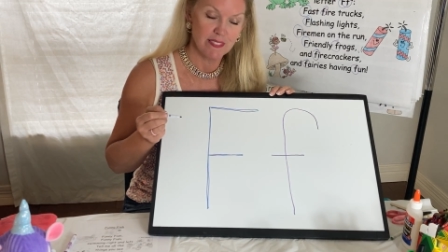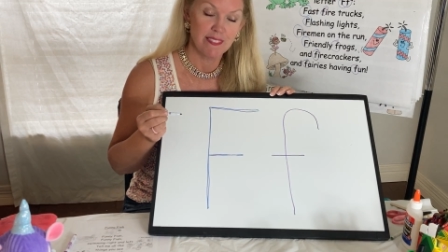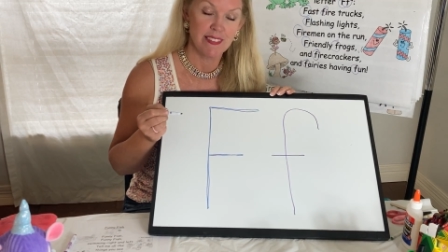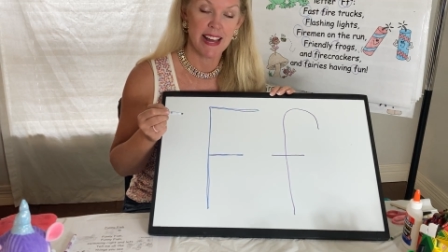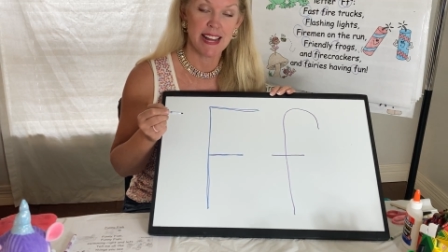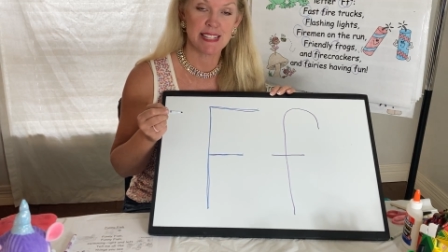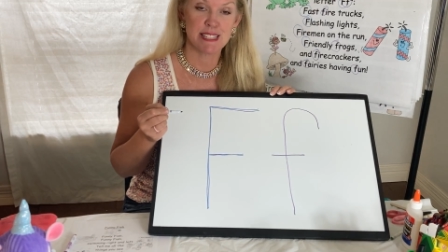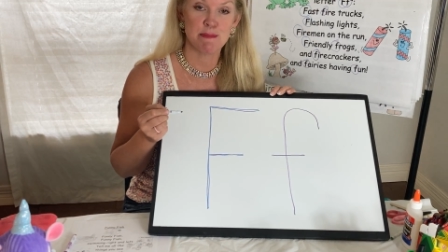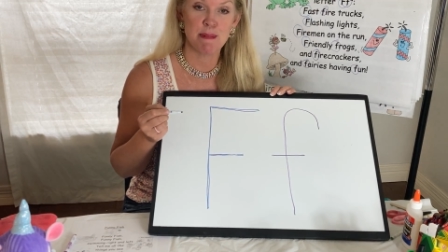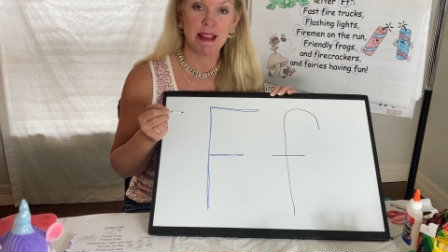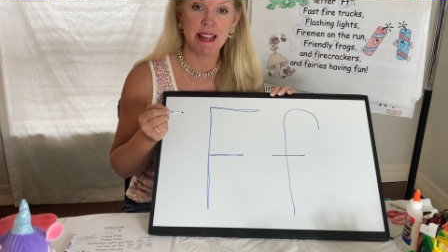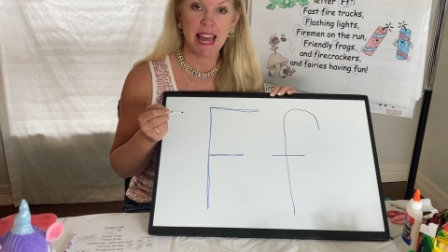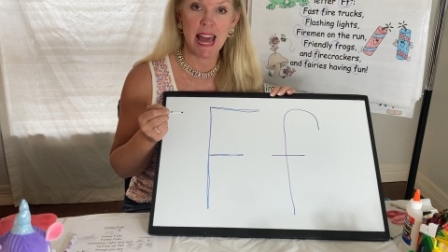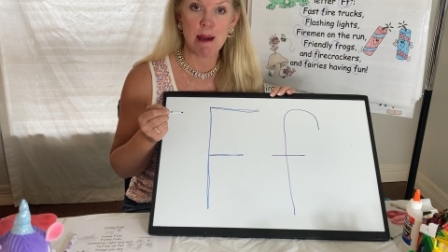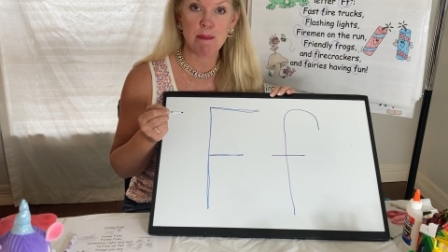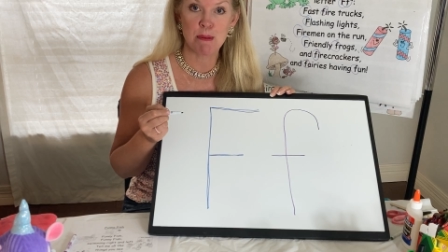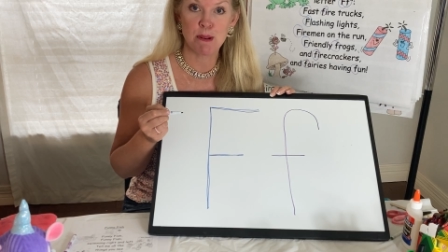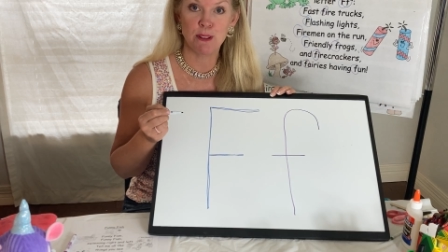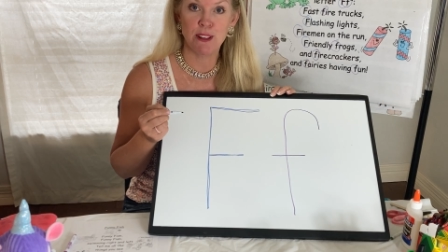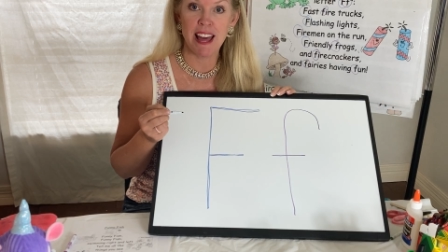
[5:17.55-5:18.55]
That's my
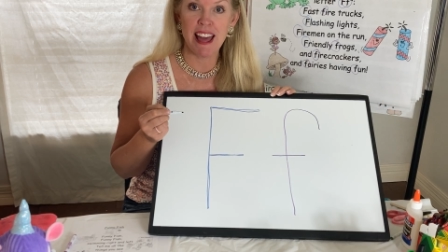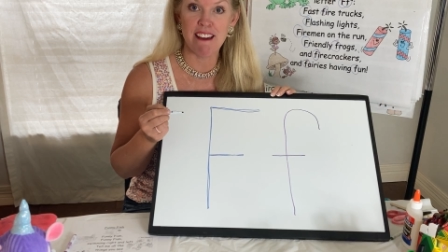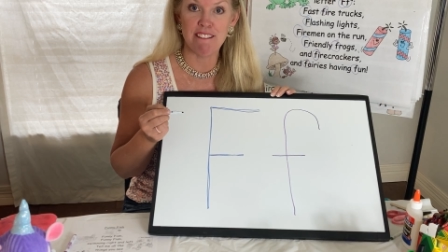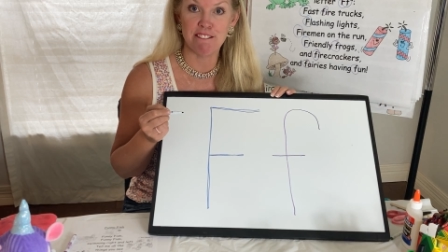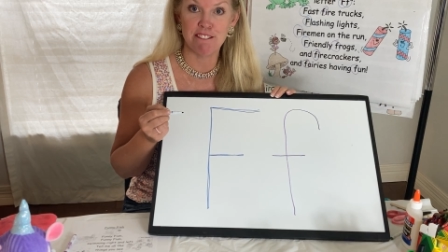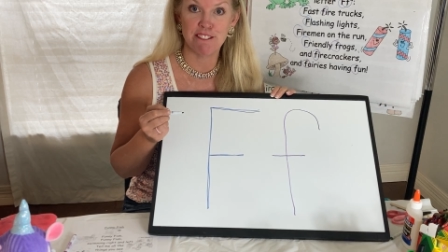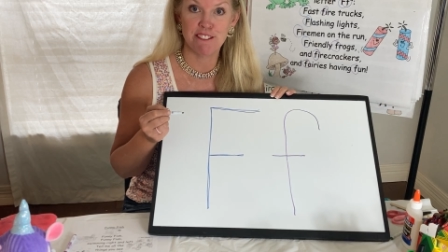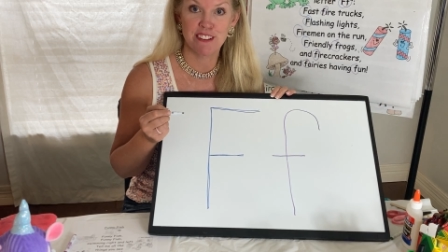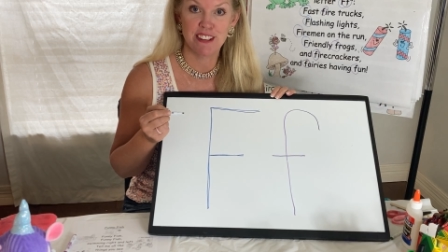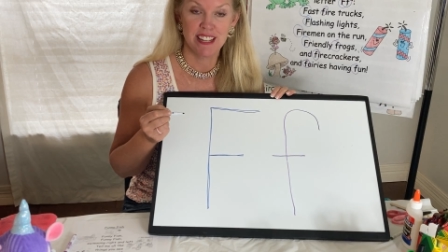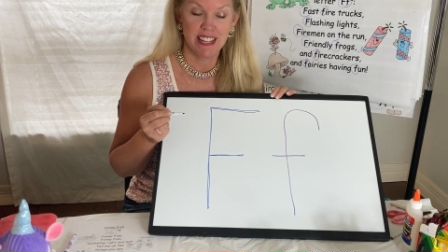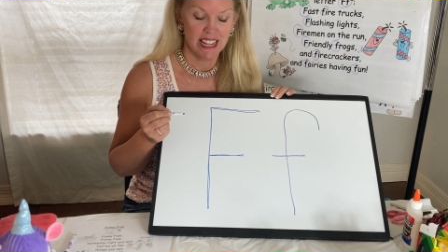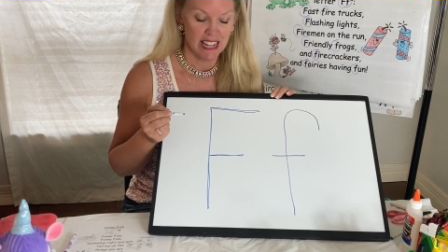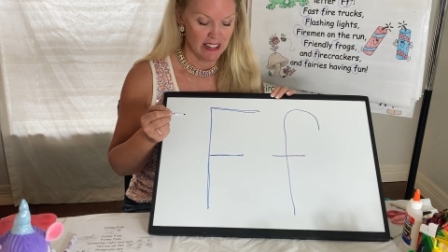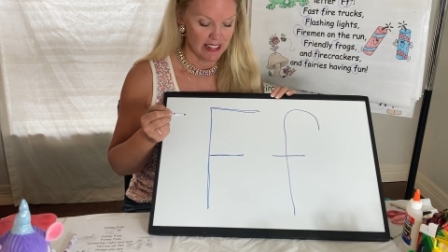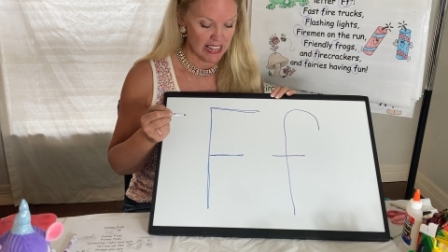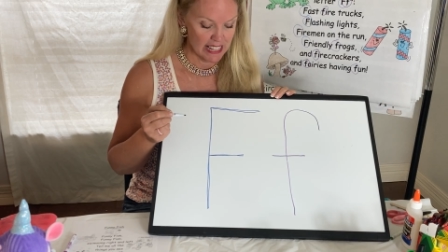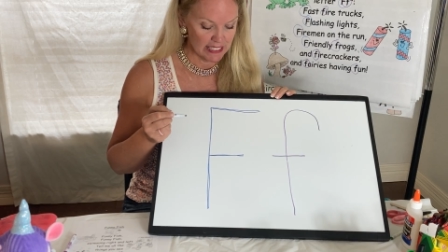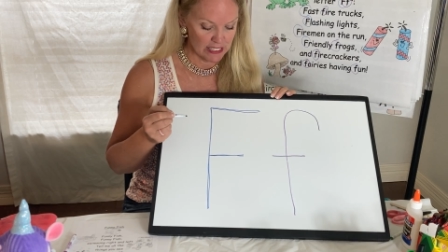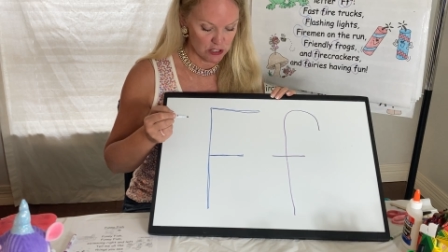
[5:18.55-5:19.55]
capital F.
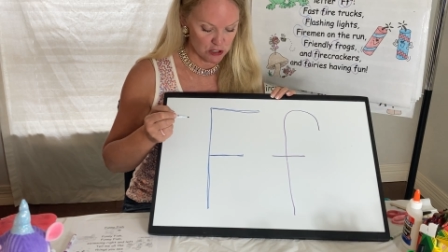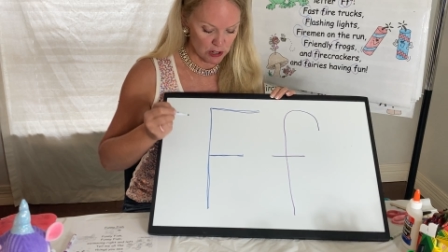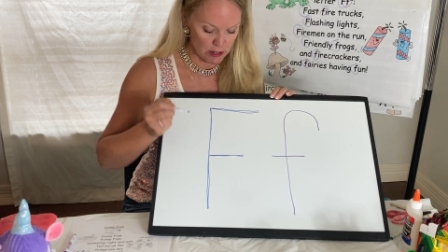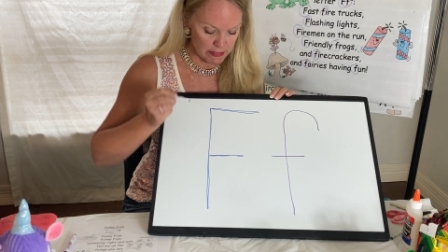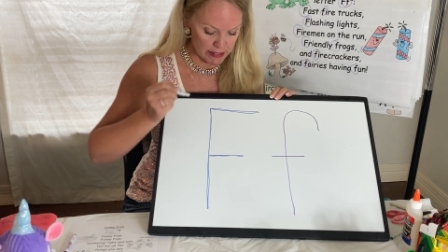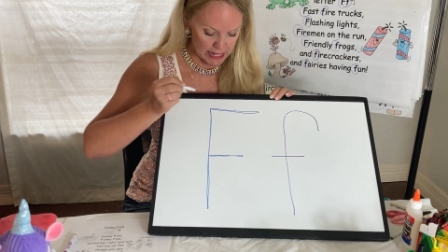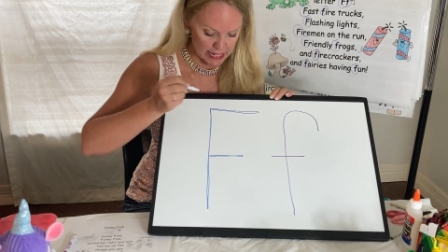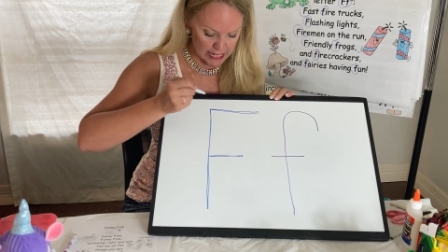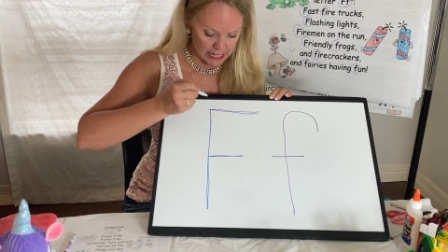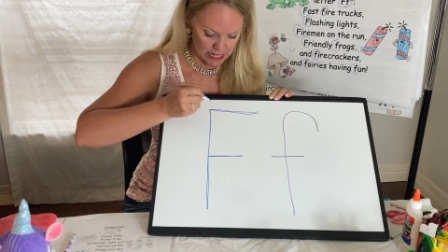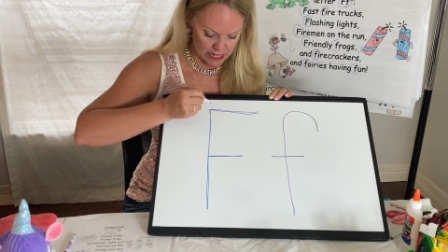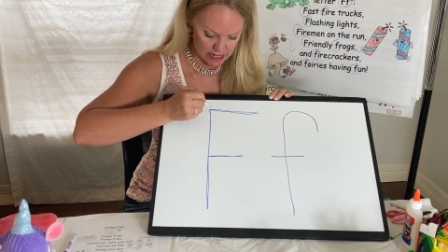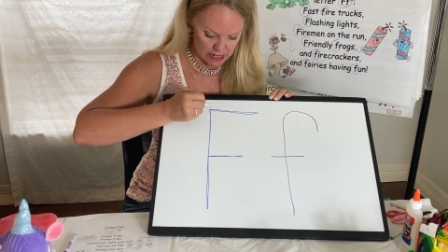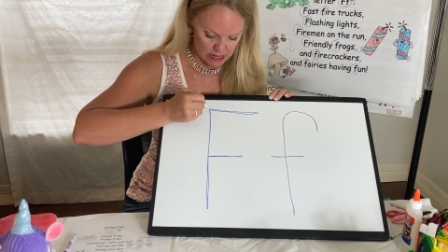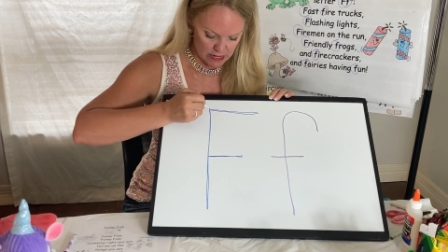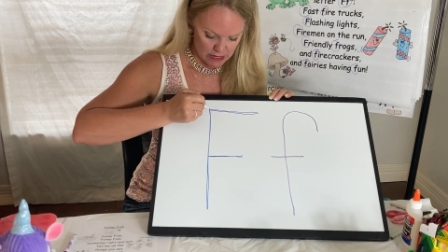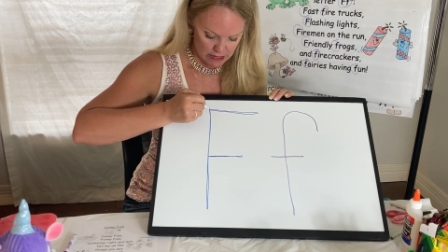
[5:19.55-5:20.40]
Okay, let's try that again.